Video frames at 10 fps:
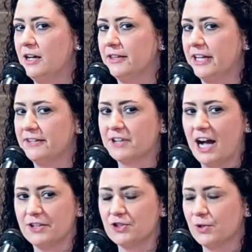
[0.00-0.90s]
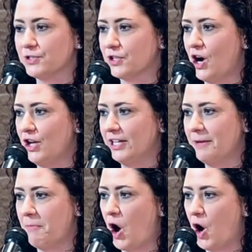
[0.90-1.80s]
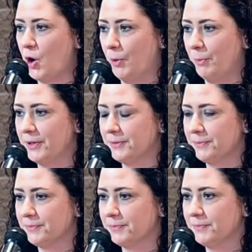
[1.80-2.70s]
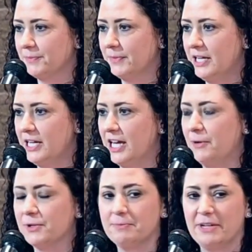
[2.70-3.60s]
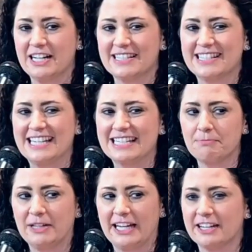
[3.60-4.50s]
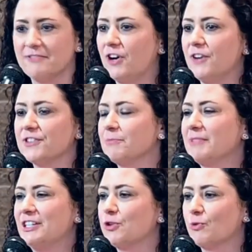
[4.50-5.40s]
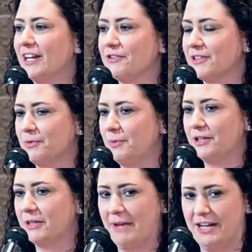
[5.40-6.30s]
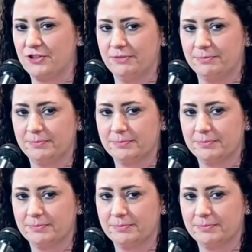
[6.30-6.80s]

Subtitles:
that if God chose to call him home, it was because his plan involved something greater than we could imagine,